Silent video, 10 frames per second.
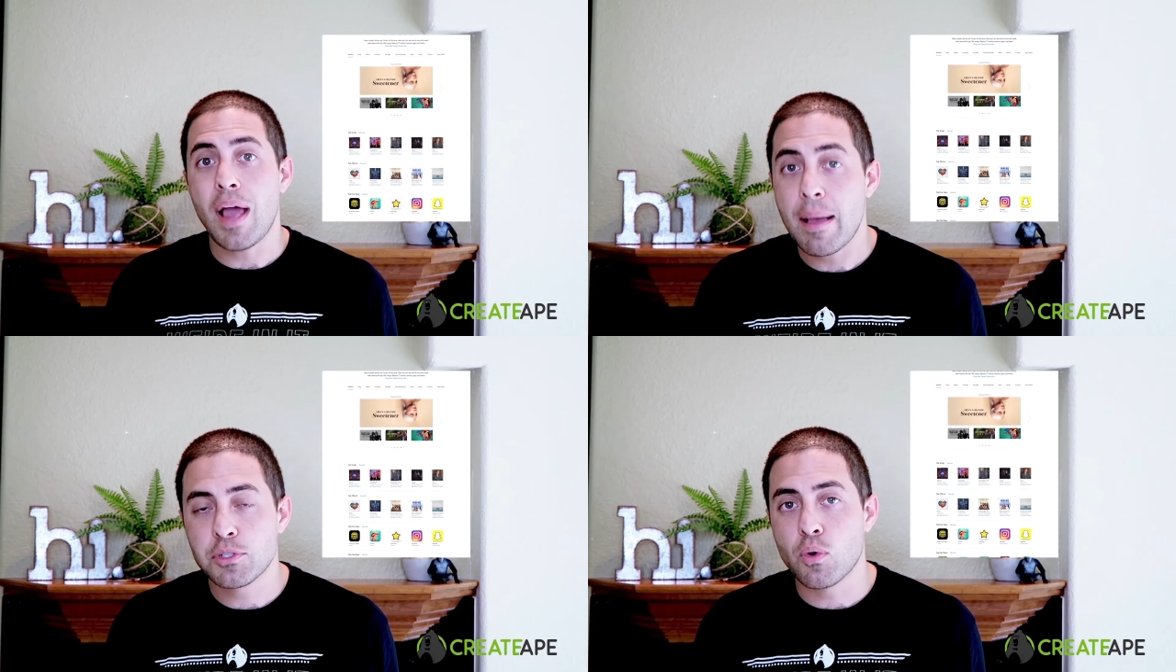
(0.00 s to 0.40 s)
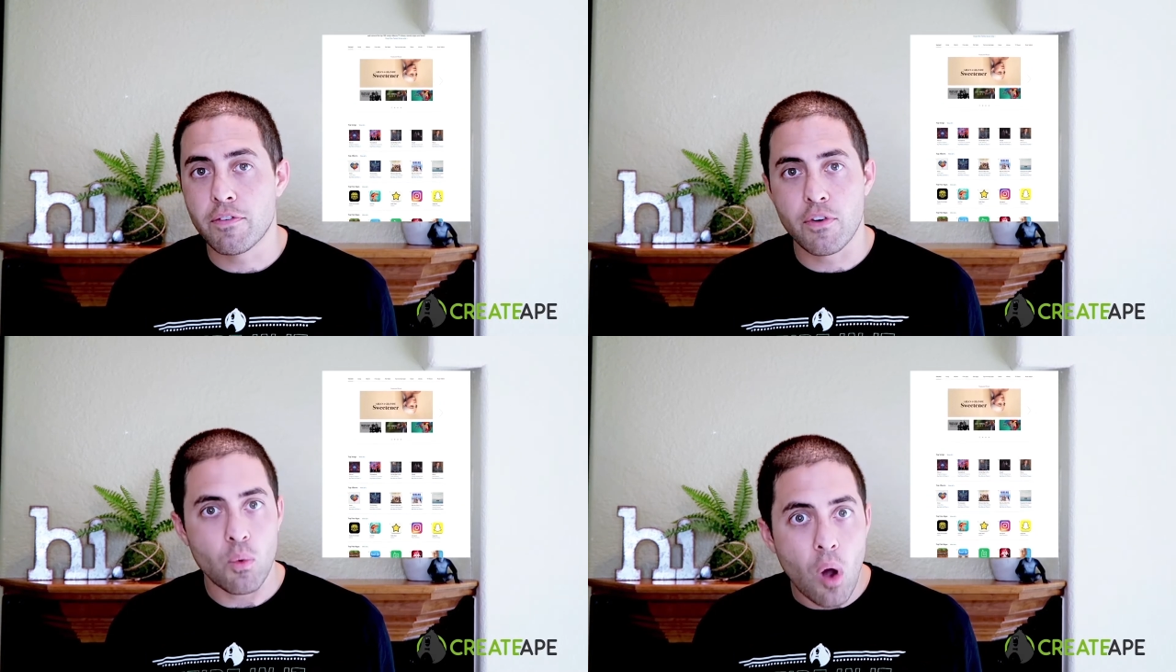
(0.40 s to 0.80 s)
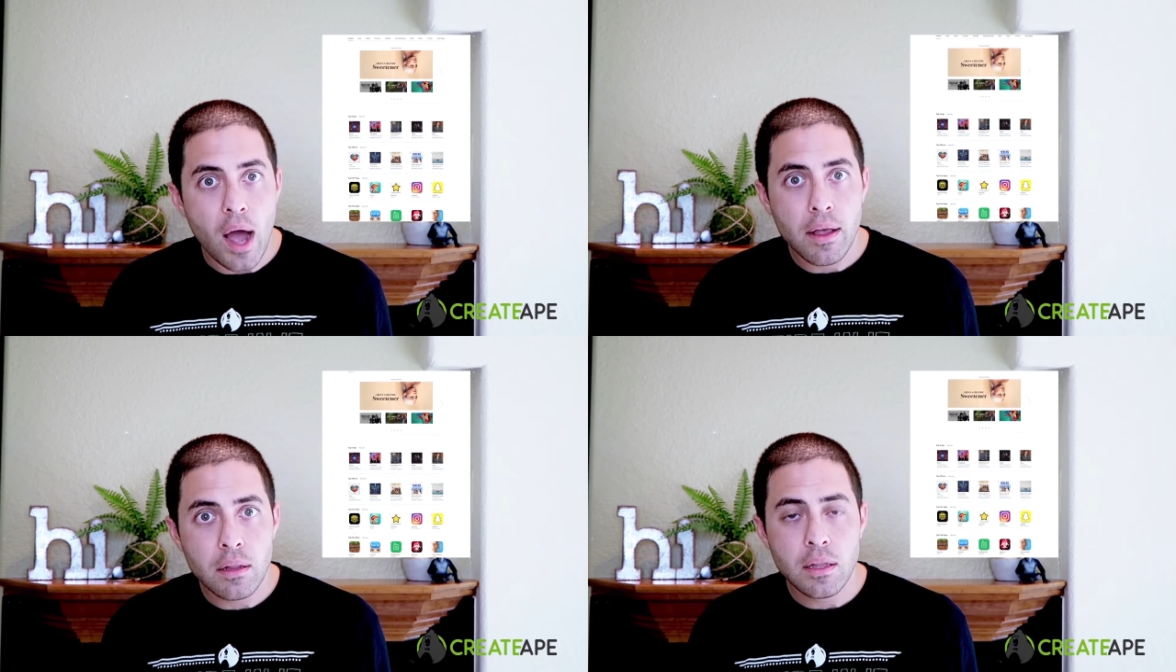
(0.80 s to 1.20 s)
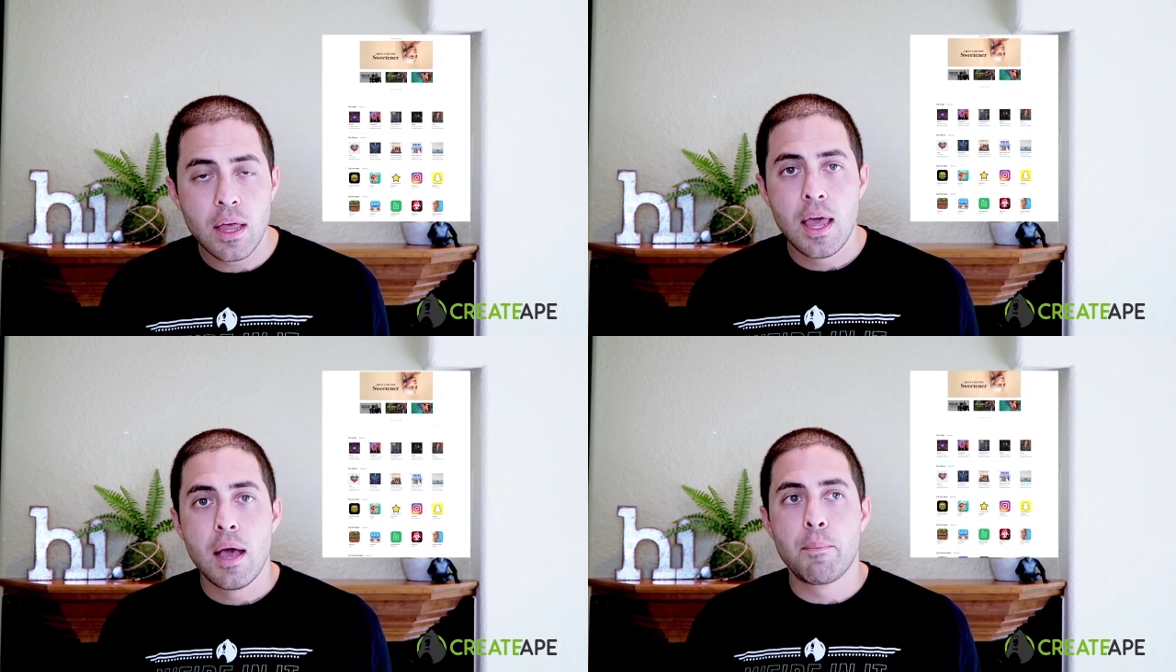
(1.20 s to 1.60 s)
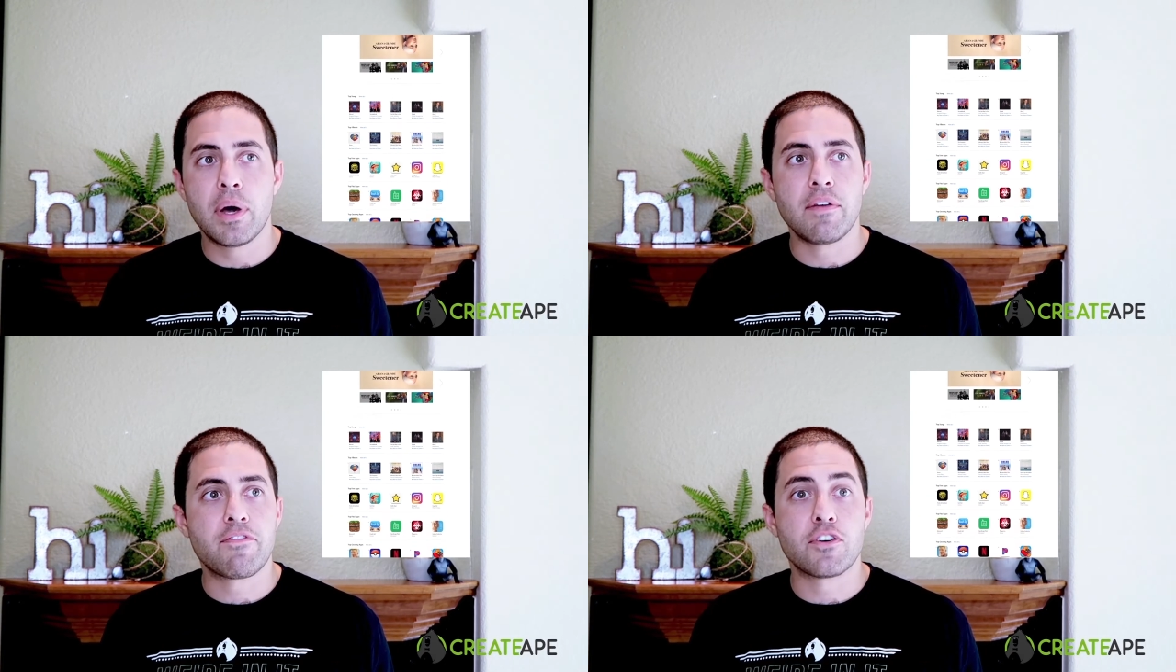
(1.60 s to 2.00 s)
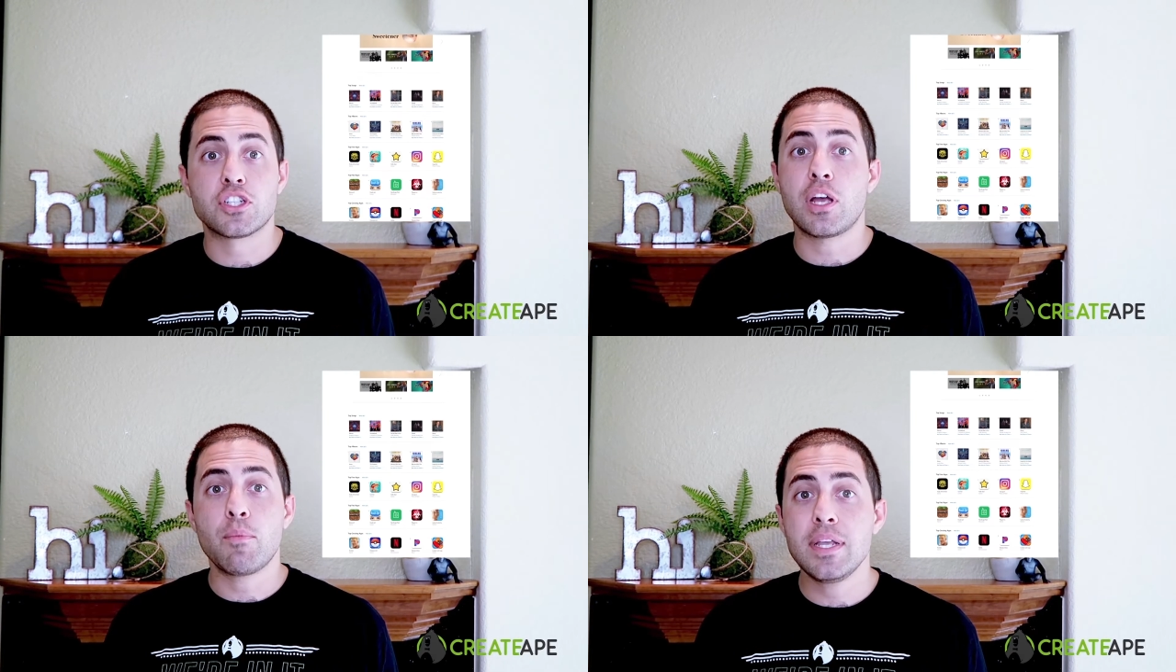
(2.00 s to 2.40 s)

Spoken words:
App Store for a while, but for some